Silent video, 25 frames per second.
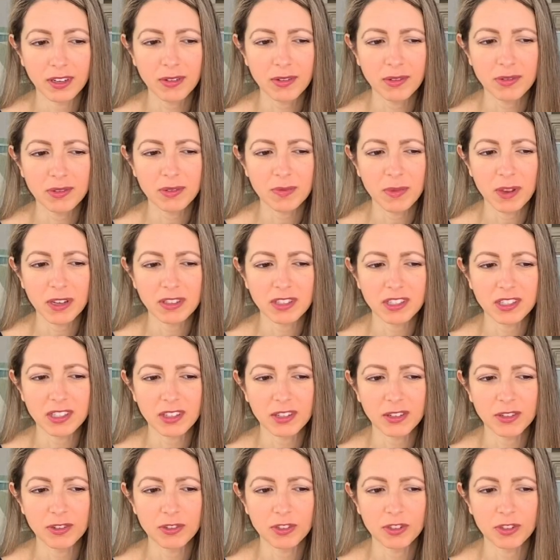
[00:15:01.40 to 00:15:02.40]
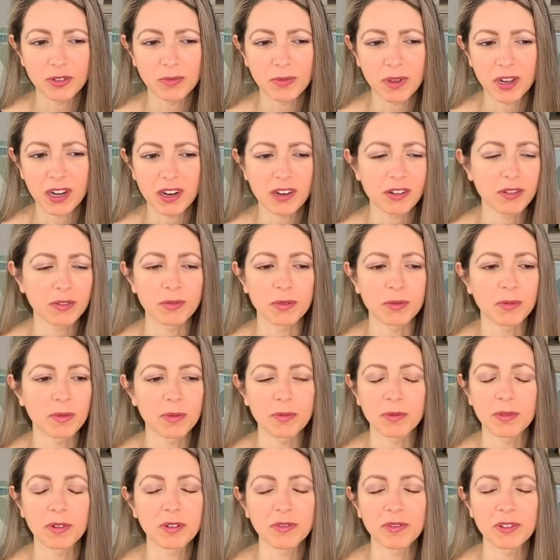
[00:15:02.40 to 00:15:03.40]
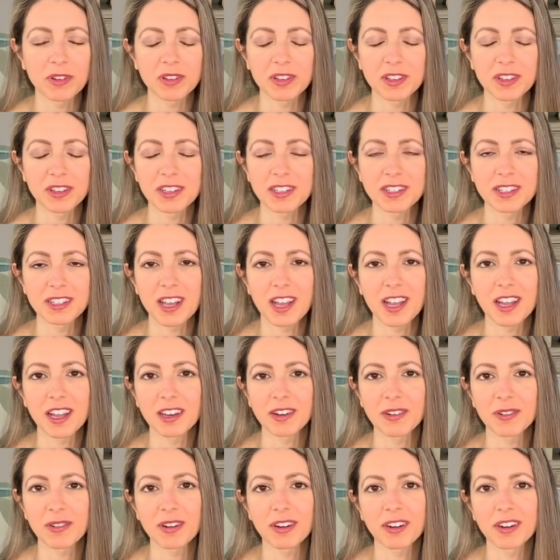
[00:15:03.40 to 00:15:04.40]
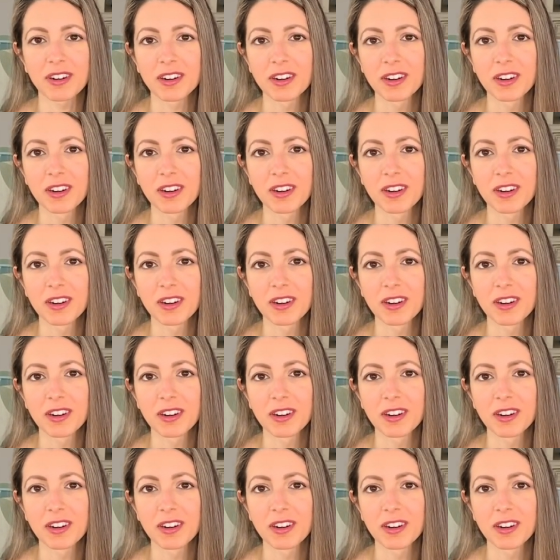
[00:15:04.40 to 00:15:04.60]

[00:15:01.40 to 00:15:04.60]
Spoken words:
it was about disclosure, but I don't remember everything they said, or